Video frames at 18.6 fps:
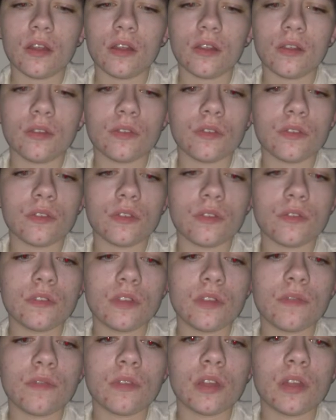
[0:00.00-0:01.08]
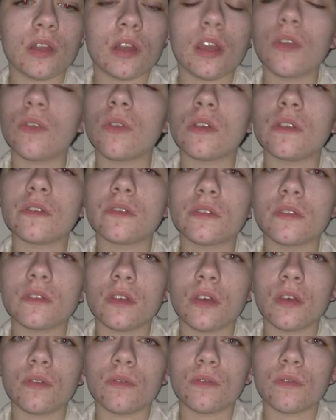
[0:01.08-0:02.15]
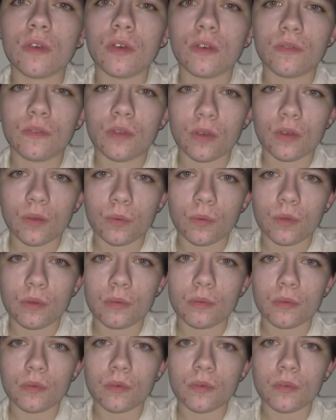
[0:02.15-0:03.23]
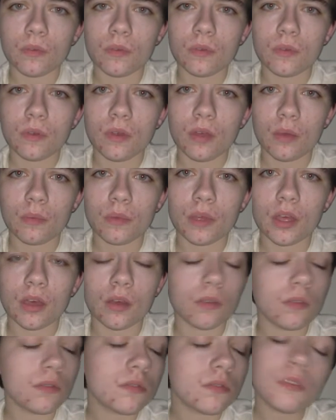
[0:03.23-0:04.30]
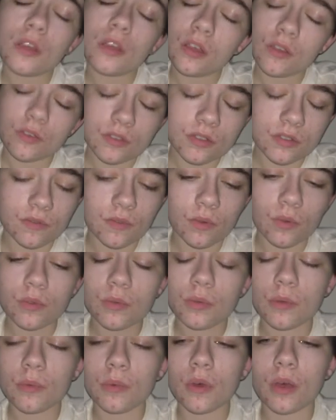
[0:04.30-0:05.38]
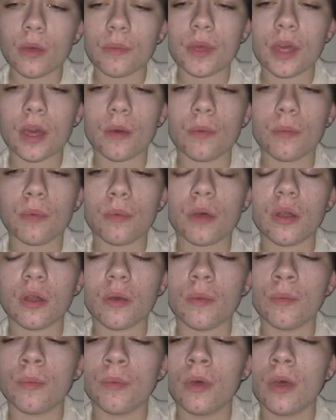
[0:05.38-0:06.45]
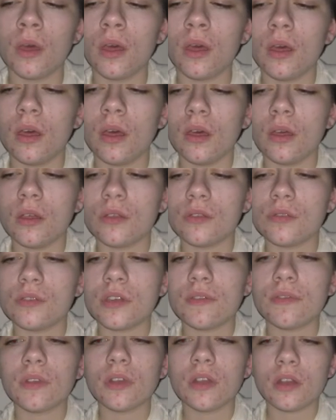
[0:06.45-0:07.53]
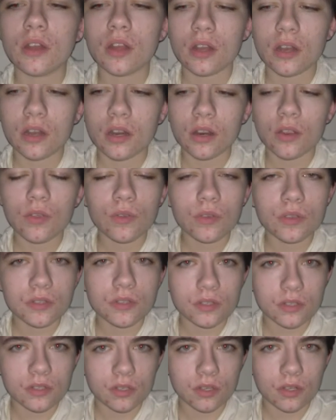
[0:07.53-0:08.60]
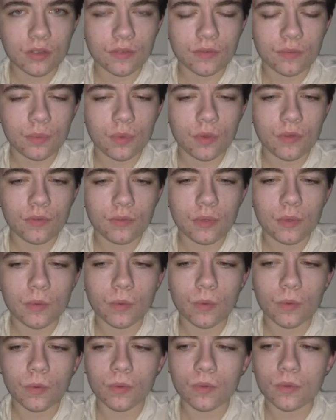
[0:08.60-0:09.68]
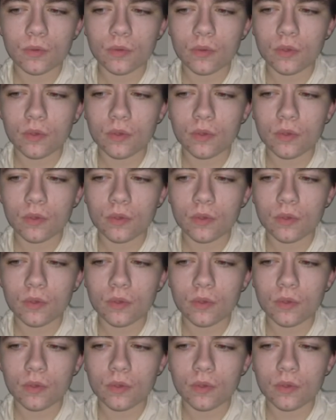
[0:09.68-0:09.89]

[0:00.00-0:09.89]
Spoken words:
there's definitely an increase of younger people coming out. There's an increase of older people coming out, but there's definitely an increase of people